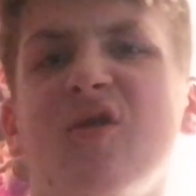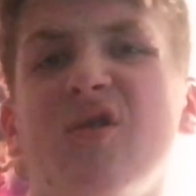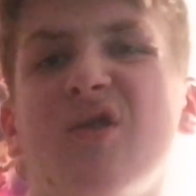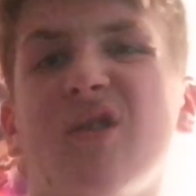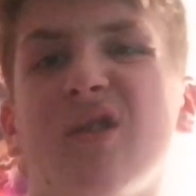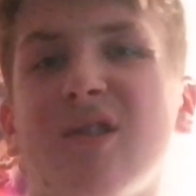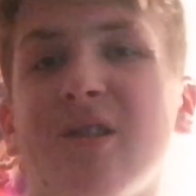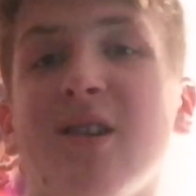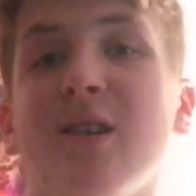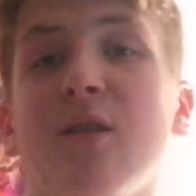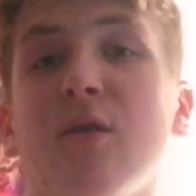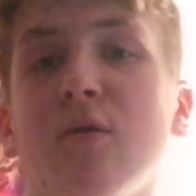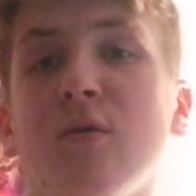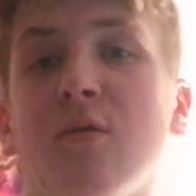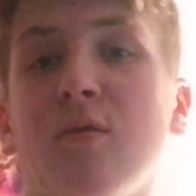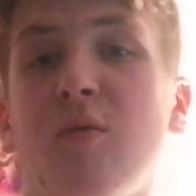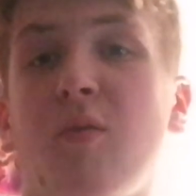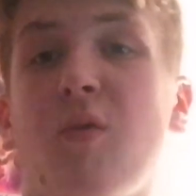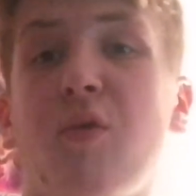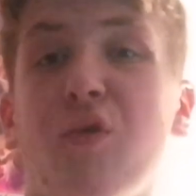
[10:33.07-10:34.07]
you can tell
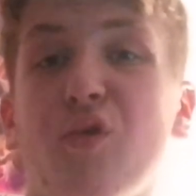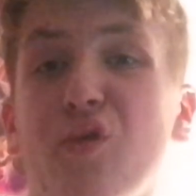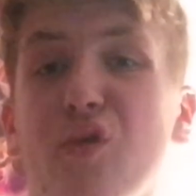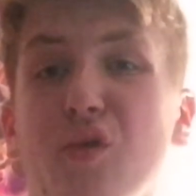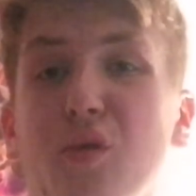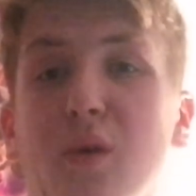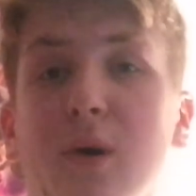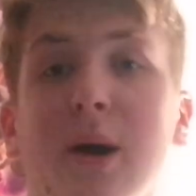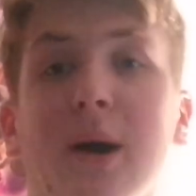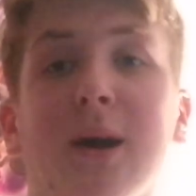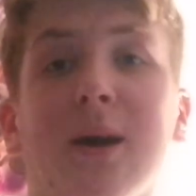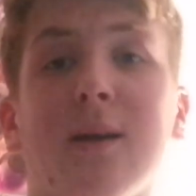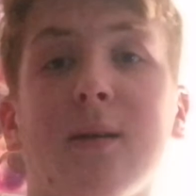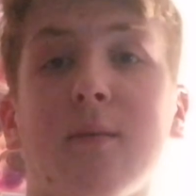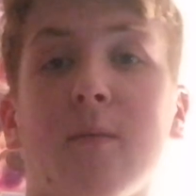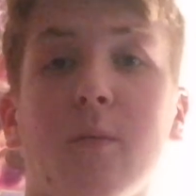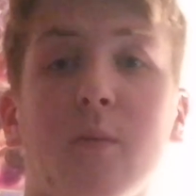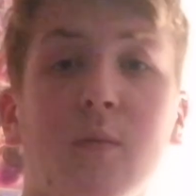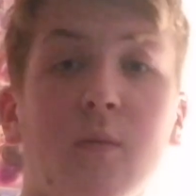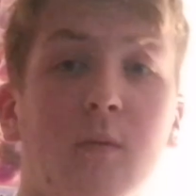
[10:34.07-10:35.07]
through the way
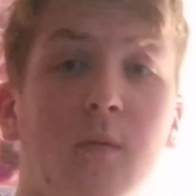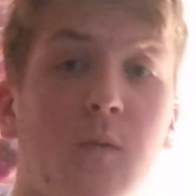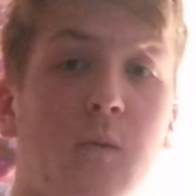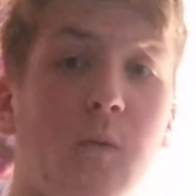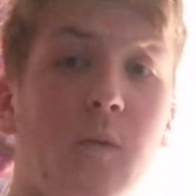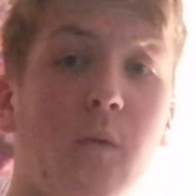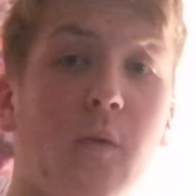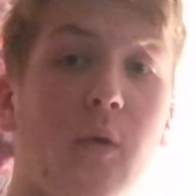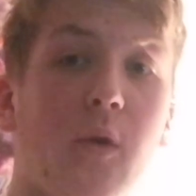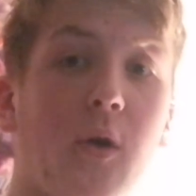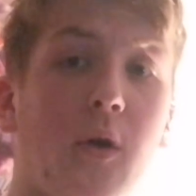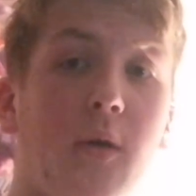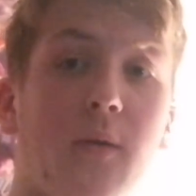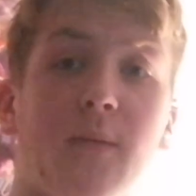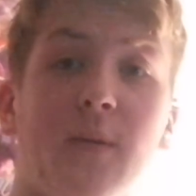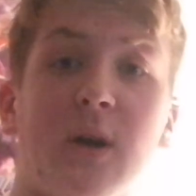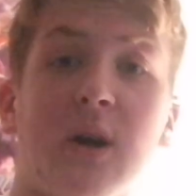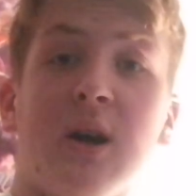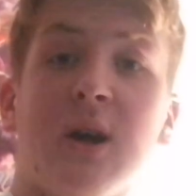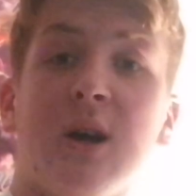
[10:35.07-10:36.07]
that
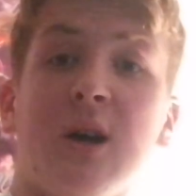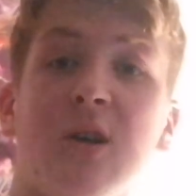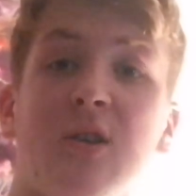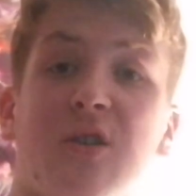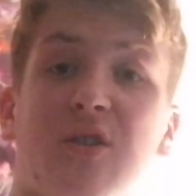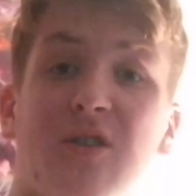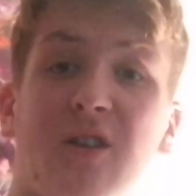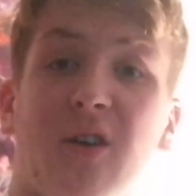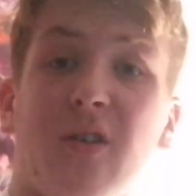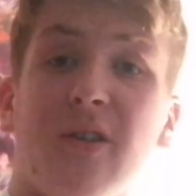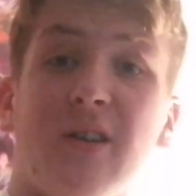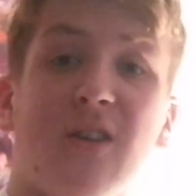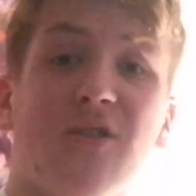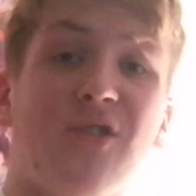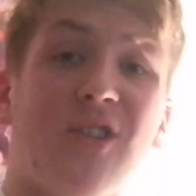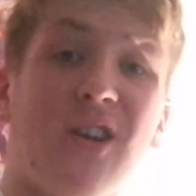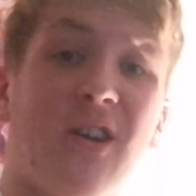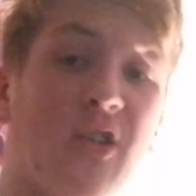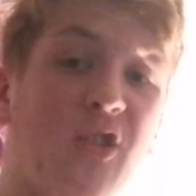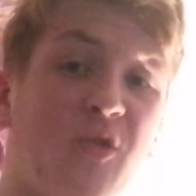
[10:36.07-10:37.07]
you can tell he
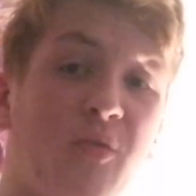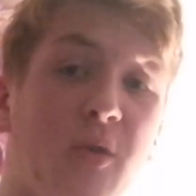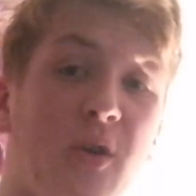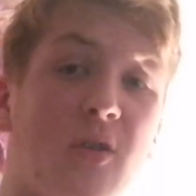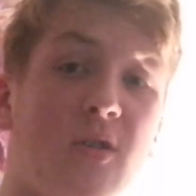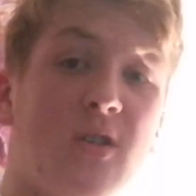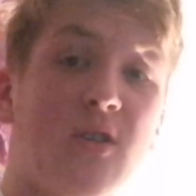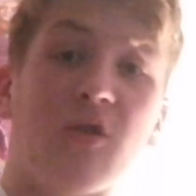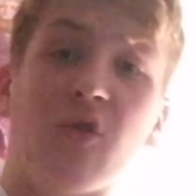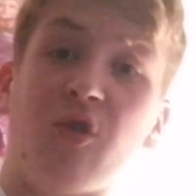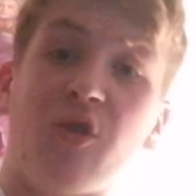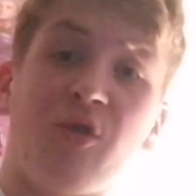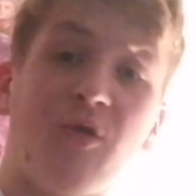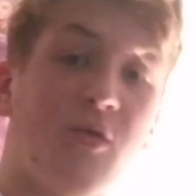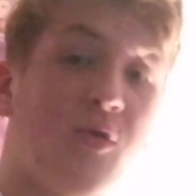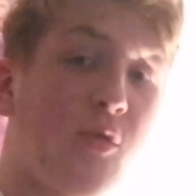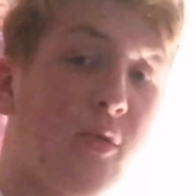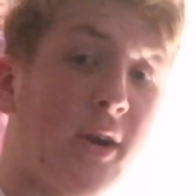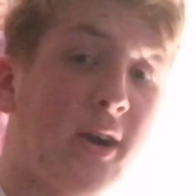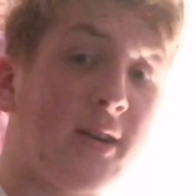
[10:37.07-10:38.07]
has inexperience
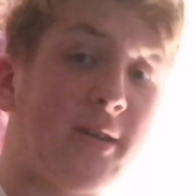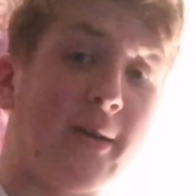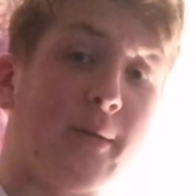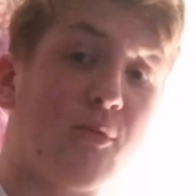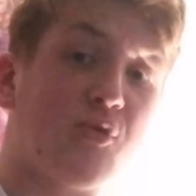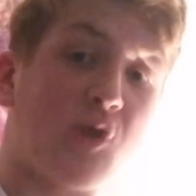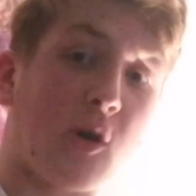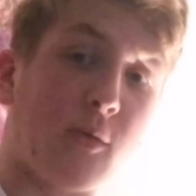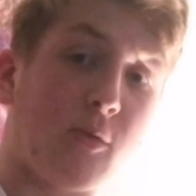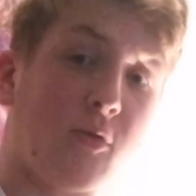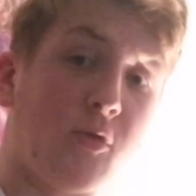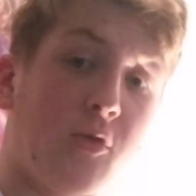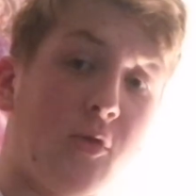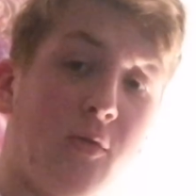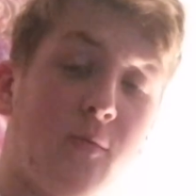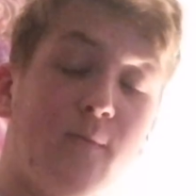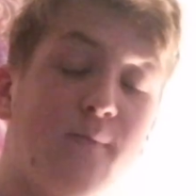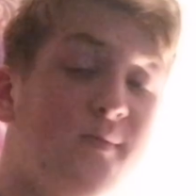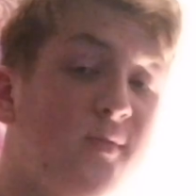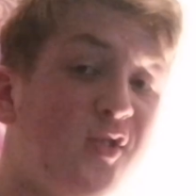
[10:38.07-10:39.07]
directing a proper
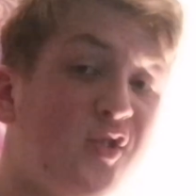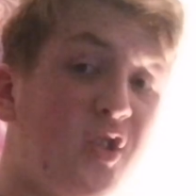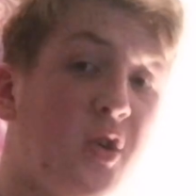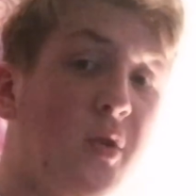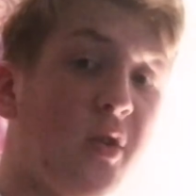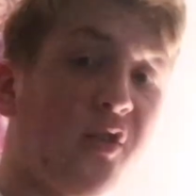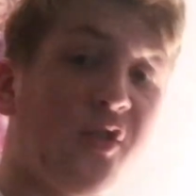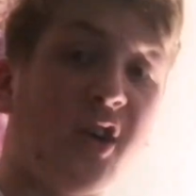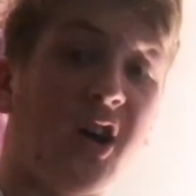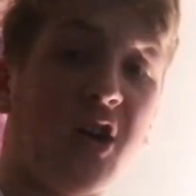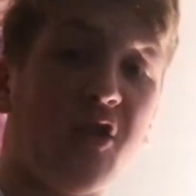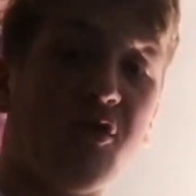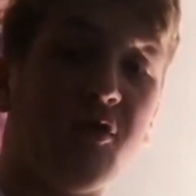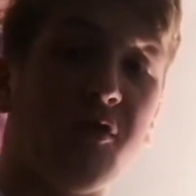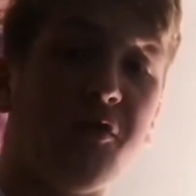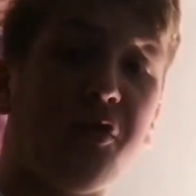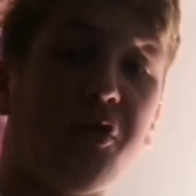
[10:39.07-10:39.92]
serious action